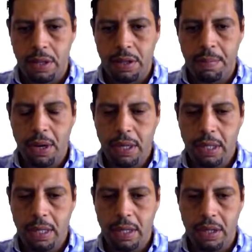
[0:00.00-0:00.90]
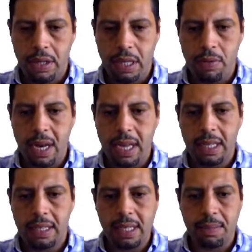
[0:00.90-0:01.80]
the point, the
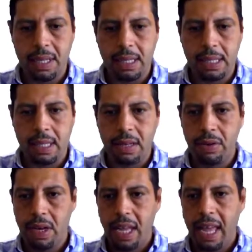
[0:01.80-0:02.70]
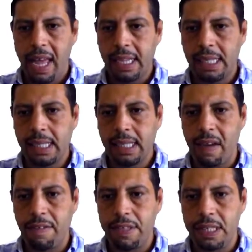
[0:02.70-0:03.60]
y-intercept is 0, s
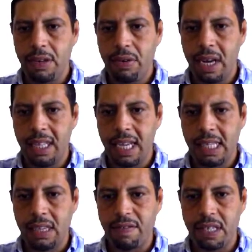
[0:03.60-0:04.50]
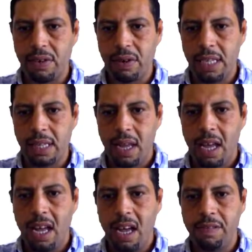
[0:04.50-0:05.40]
of 0, and s of 0 is
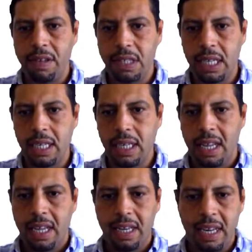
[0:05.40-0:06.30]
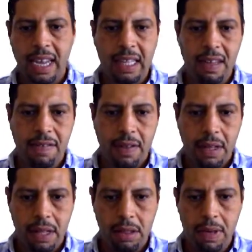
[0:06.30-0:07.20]
obviously negative
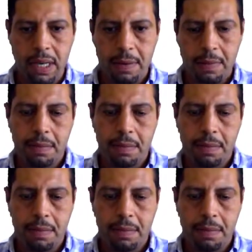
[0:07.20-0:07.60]
3.